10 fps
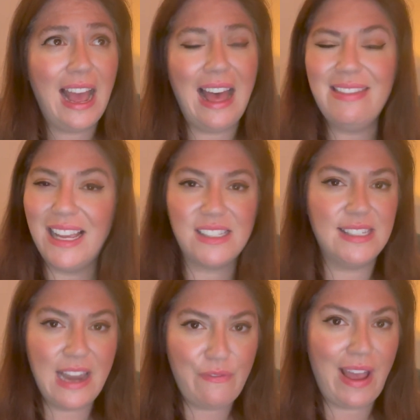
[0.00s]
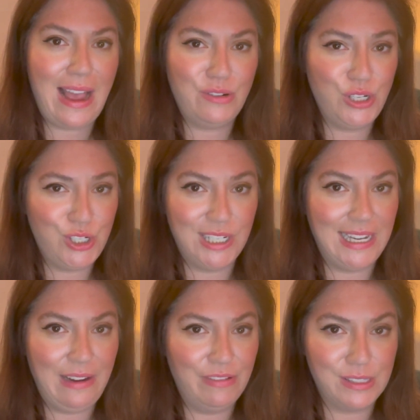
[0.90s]
And that's never how you should
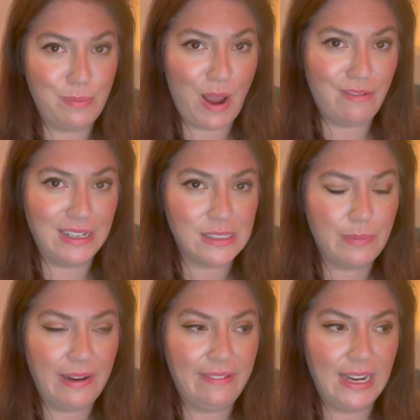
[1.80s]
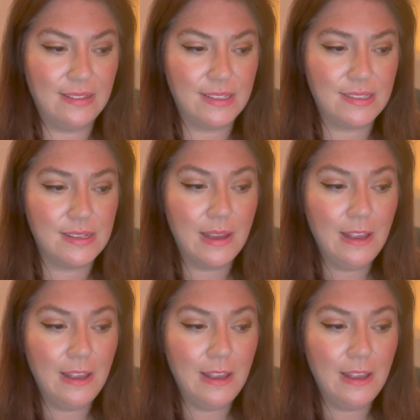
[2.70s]
leave a spa experience.